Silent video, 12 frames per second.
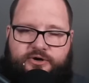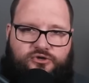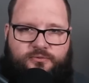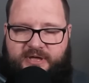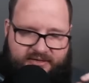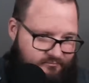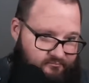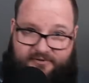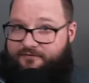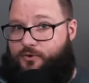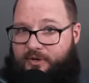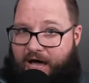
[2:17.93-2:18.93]
Clear to me, and
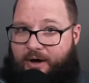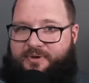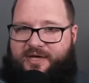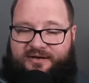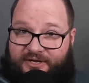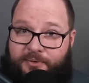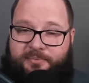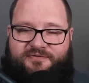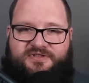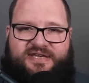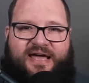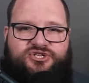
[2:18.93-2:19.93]
if you allow me a little bit
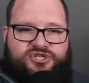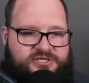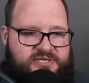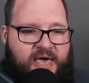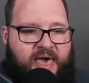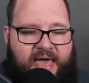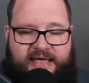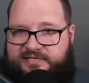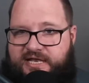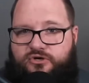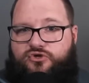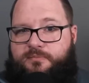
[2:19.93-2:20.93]
of a tangent,
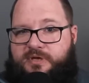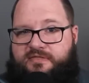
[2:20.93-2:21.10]
it's clear to